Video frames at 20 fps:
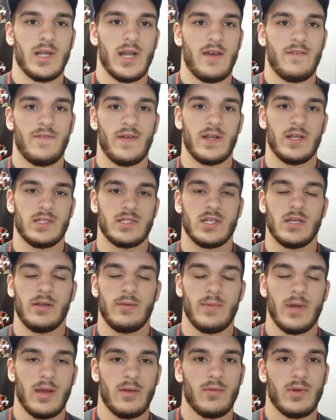and I find a
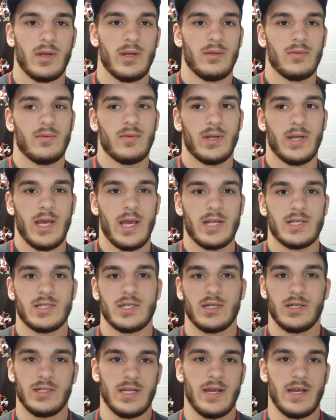tournament I want to enter,